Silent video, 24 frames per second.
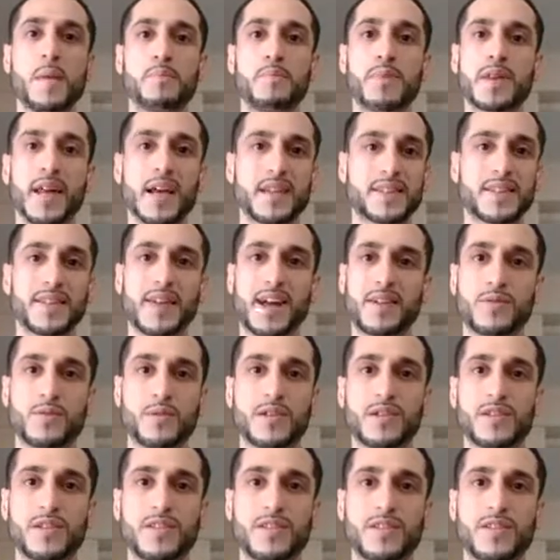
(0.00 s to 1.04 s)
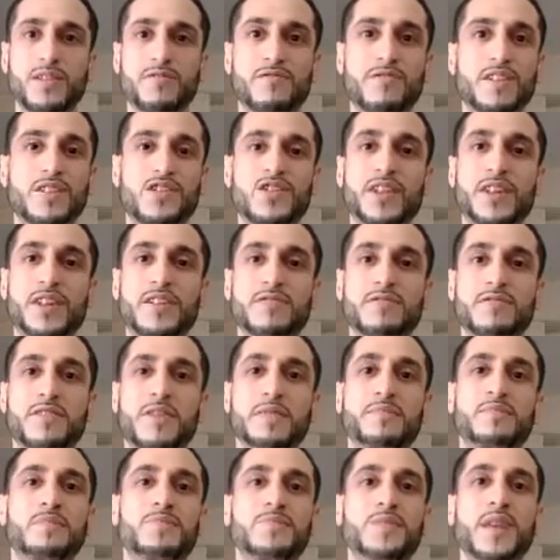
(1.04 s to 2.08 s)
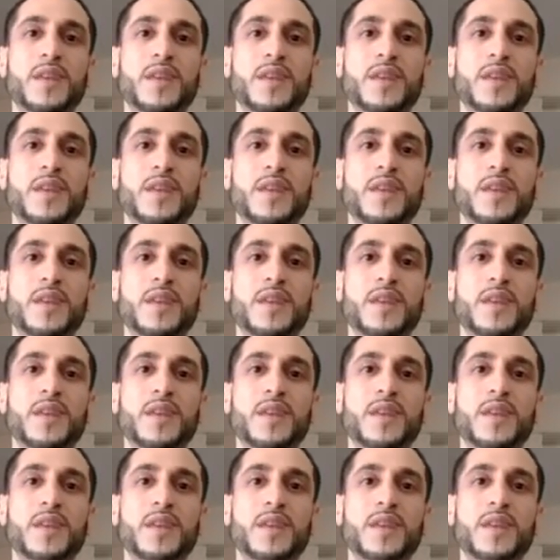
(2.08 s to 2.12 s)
but that's not where it originates from,